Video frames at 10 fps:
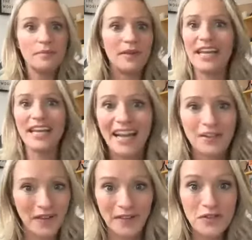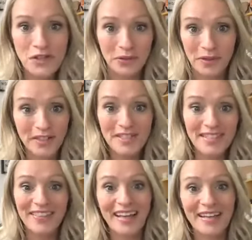being adventurous,
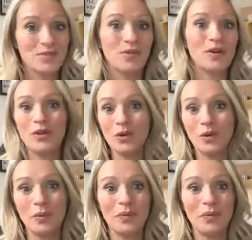and that's what your